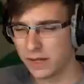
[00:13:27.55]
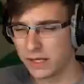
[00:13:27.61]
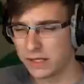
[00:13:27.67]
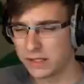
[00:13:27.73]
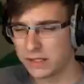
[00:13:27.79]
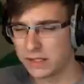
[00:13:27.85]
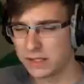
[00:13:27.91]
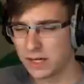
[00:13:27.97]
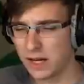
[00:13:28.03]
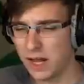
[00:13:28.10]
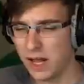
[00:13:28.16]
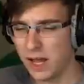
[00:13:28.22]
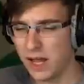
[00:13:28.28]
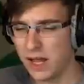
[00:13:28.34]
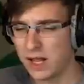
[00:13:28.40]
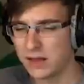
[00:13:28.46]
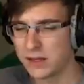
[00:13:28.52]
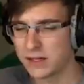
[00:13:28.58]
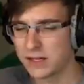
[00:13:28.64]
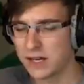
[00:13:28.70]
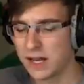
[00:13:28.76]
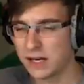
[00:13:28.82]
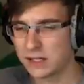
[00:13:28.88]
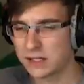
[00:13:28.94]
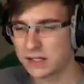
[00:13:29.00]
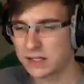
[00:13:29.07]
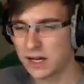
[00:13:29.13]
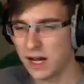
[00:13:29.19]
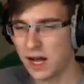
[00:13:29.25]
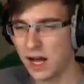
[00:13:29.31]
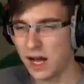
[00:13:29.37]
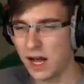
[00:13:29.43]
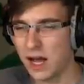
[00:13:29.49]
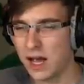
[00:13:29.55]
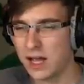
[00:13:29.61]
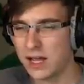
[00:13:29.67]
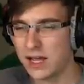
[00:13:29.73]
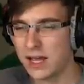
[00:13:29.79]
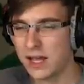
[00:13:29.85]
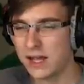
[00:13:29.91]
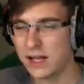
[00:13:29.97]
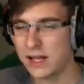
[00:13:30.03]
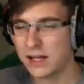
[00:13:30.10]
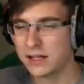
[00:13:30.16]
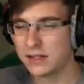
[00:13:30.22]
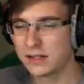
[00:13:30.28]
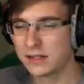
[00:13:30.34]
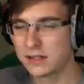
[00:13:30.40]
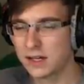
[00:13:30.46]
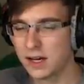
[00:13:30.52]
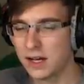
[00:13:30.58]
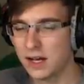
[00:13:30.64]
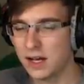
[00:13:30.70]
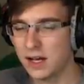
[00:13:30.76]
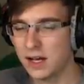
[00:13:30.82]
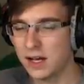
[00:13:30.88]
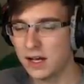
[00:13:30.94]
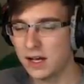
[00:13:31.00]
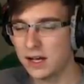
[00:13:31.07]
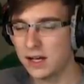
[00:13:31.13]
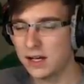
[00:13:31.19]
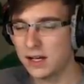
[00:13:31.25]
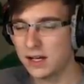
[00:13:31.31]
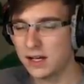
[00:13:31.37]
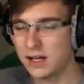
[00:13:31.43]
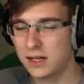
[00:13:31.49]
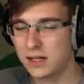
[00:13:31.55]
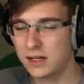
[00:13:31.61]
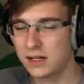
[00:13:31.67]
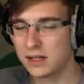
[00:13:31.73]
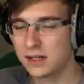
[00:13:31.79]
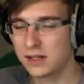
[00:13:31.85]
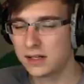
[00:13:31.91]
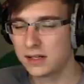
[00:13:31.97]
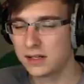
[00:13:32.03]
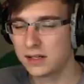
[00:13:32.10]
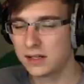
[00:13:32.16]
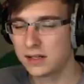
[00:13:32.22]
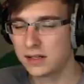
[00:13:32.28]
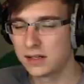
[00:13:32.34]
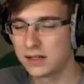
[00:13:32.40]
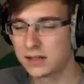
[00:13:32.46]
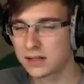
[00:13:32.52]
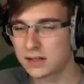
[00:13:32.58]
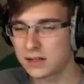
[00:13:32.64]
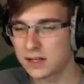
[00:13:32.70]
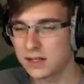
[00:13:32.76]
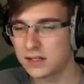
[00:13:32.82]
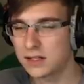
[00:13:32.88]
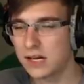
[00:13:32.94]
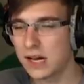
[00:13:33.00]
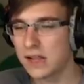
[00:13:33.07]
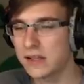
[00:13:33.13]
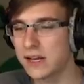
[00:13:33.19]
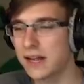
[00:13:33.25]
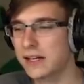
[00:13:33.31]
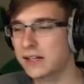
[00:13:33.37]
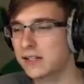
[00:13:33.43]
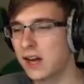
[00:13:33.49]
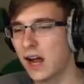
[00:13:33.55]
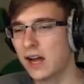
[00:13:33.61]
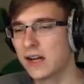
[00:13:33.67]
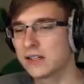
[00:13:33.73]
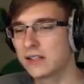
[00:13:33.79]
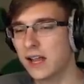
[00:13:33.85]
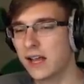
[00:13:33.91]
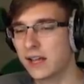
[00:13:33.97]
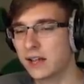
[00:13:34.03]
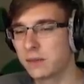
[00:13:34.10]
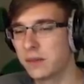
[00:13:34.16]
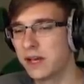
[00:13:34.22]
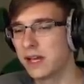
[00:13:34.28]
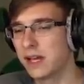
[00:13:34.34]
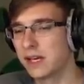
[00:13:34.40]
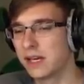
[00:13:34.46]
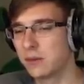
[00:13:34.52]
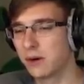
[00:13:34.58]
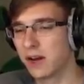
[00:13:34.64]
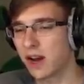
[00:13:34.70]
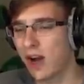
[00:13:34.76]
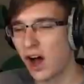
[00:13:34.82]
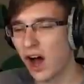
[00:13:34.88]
Let's say the next guy is, uh, let's say the next guy is like me and he went